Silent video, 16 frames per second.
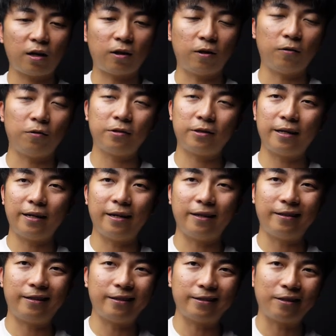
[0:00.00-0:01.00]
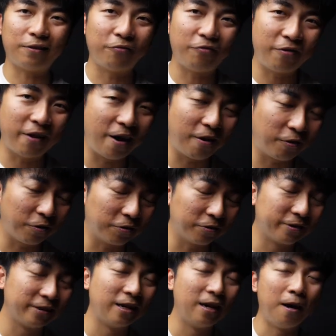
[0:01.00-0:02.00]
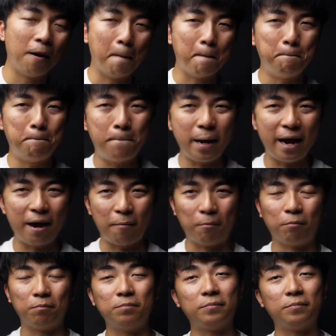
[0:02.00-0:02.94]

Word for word: closed it, did some ferrules, bam!